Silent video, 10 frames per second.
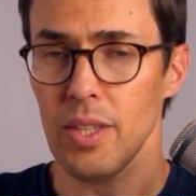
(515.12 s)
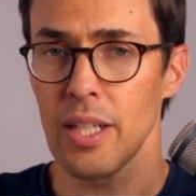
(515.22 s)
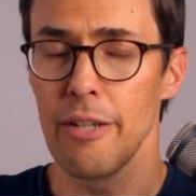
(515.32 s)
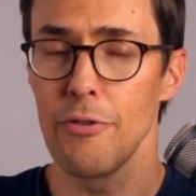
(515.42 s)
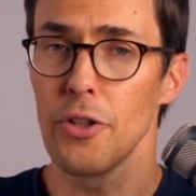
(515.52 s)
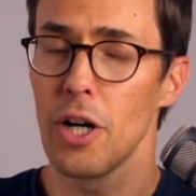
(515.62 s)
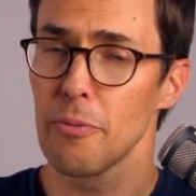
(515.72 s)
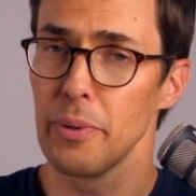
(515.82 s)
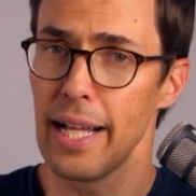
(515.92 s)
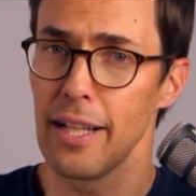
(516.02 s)
If you're in the
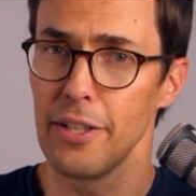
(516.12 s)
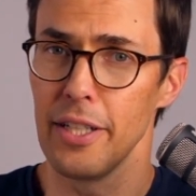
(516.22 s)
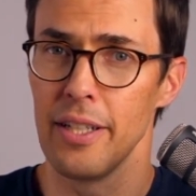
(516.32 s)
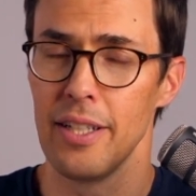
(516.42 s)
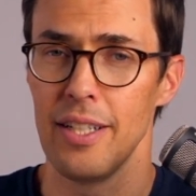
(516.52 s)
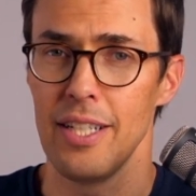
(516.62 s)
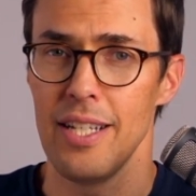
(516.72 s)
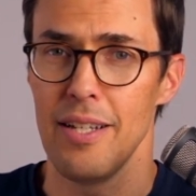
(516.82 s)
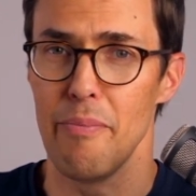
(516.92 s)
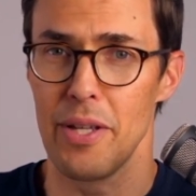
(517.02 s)
hospitality
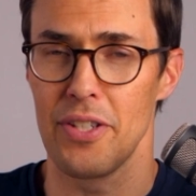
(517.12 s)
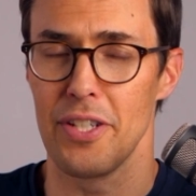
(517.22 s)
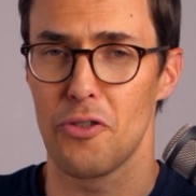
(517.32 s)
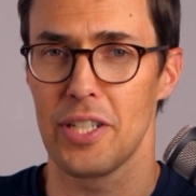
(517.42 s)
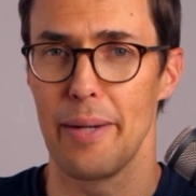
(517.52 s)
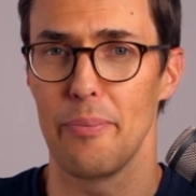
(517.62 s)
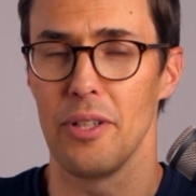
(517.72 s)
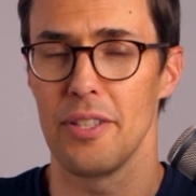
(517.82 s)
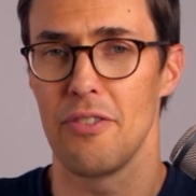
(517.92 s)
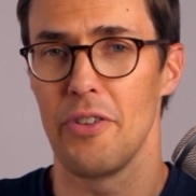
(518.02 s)
business, for example,
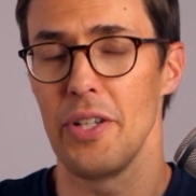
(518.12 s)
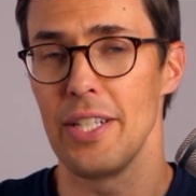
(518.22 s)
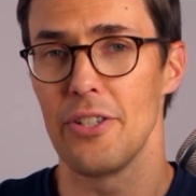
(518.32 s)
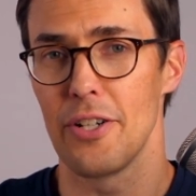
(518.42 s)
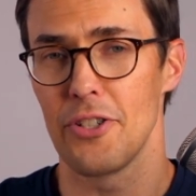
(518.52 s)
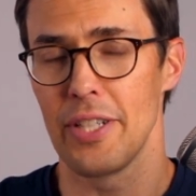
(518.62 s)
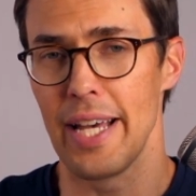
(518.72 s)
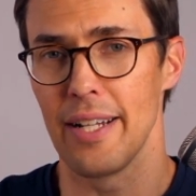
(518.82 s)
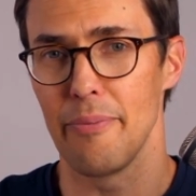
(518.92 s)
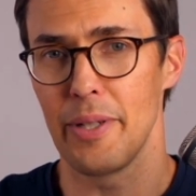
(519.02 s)
this is very easy to
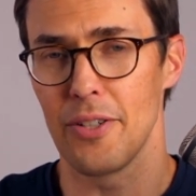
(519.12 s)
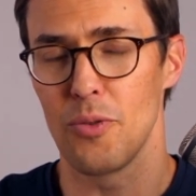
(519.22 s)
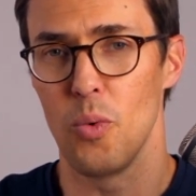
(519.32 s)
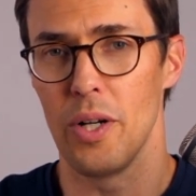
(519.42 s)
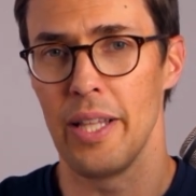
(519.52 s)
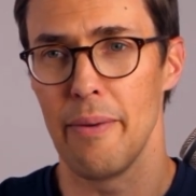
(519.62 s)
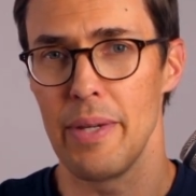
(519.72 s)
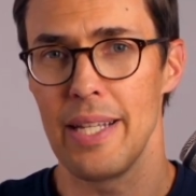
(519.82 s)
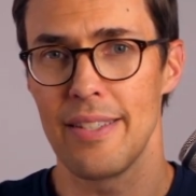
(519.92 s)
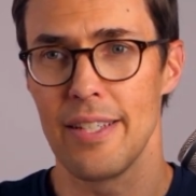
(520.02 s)
understand, because what that
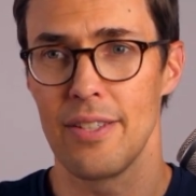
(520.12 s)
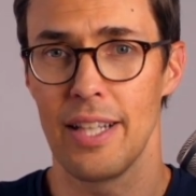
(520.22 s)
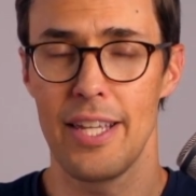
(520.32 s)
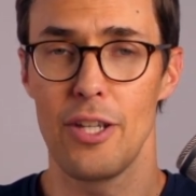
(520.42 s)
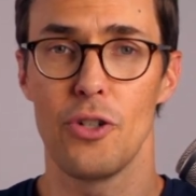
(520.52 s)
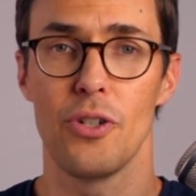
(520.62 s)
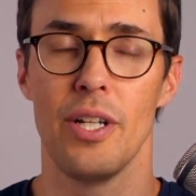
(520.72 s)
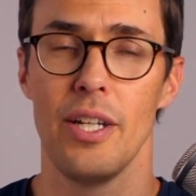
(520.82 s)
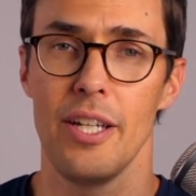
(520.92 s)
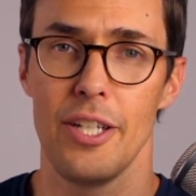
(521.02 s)
means is, let's say
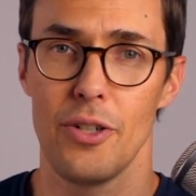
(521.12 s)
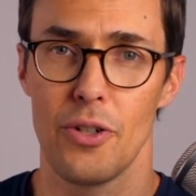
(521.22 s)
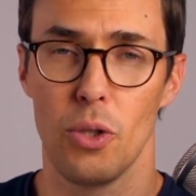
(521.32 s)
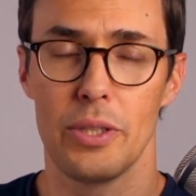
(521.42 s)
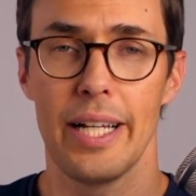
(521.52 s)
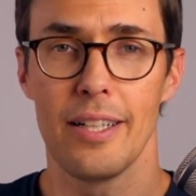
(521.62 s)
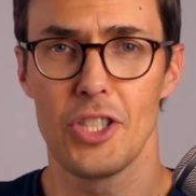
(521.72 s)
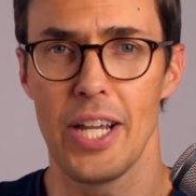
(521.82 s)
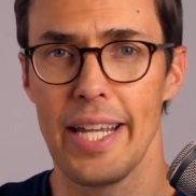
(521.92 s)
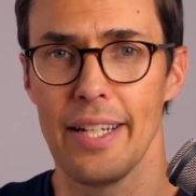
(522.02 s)
you're a hotel
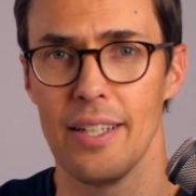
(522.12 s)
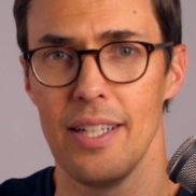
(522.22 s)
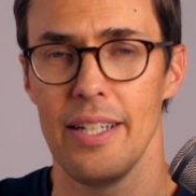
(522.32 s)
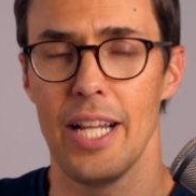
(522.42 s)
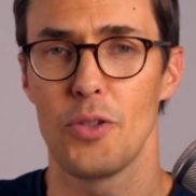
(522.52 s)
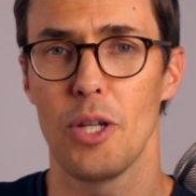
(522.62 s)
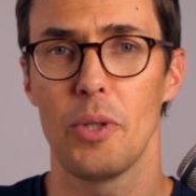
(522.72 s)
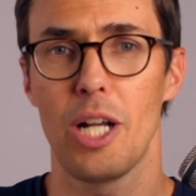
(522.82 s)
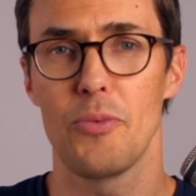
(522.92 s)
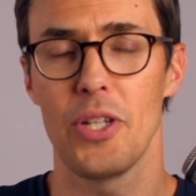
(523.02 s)
chain. Now someone
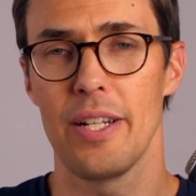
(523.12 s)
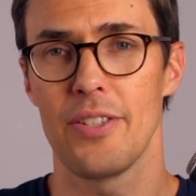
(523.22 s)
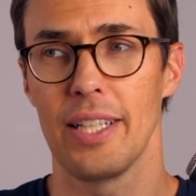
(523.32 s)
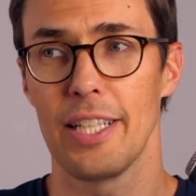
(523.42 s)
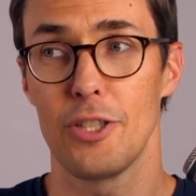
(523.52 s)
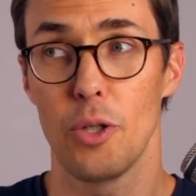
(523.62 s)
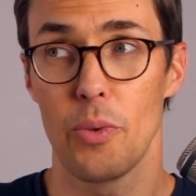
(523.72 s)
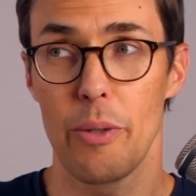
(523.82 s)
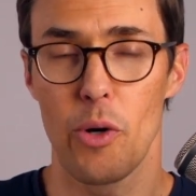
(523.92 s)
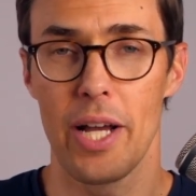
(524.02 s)
comes in and say, let's do a
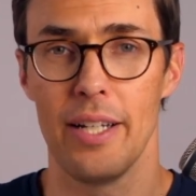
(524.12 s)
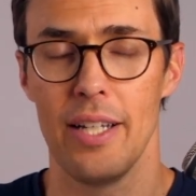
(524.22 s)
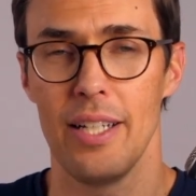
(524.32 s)
rebrand.